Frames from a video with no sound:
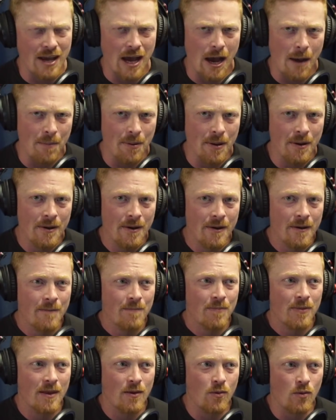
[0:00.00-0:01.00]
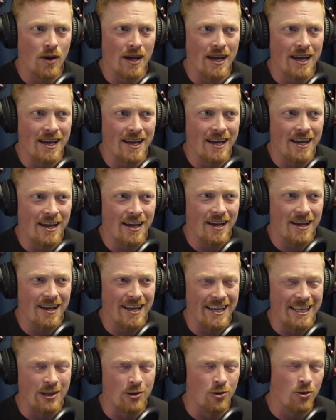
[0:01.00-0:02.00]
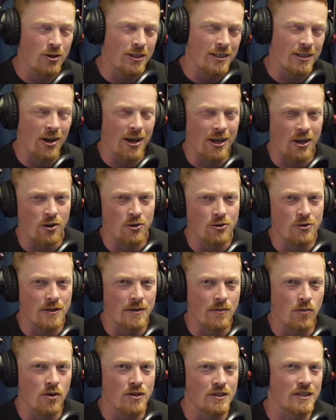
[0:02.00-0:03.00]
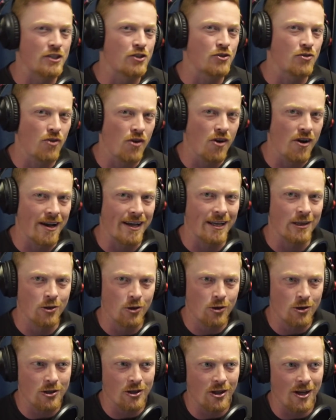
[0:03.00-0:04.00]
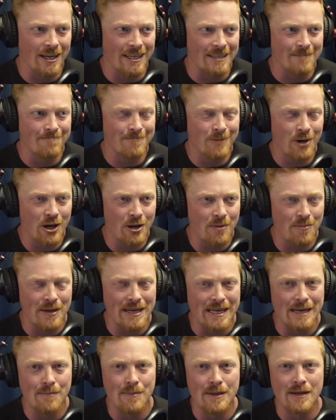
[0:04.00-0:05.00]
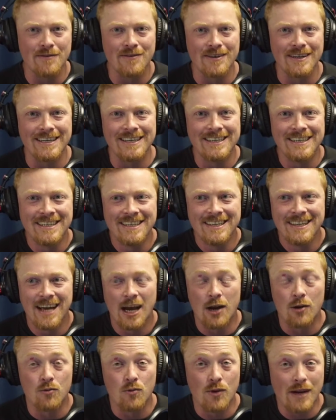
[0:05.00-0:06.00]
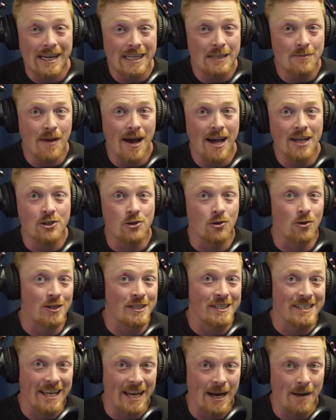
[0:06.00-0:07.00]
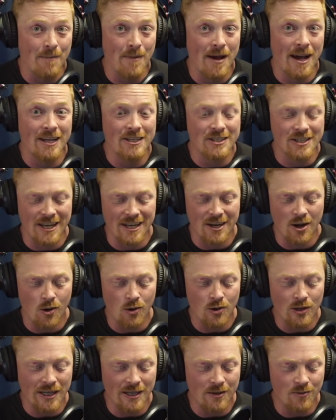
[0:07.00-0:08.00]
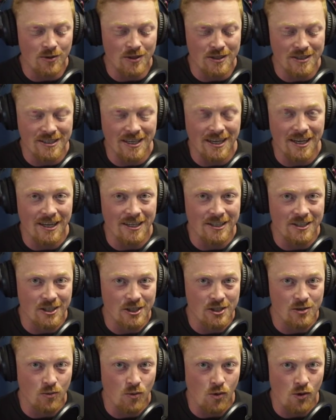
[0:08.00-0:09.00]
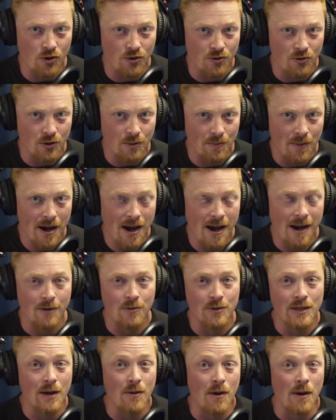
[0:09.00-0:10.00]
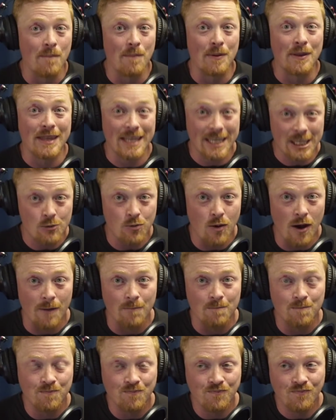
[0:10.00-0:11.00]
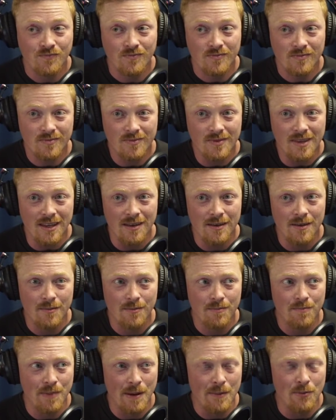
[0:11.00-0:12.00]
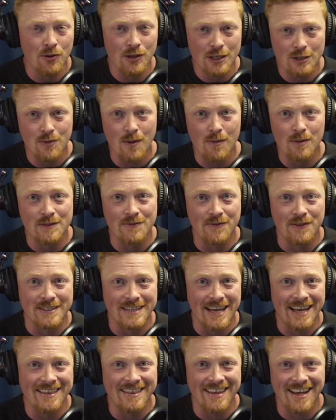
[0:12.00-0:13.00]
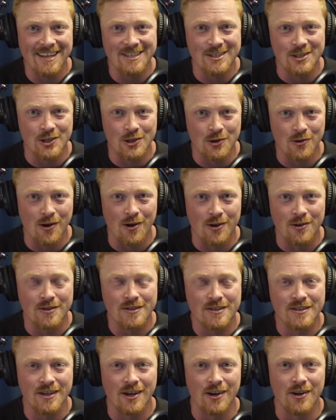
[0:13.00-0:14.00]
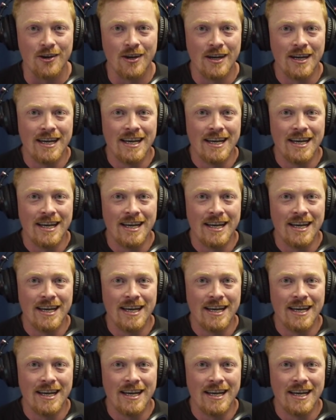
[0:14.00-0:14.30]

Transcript: Cup, where it looked like Andrei wasn't trying. It looked like it might have been a bit of a rigged match or a setup match, and Oleg was just walked through the park with that one. But this one, people, this one was for 10,000 euros. So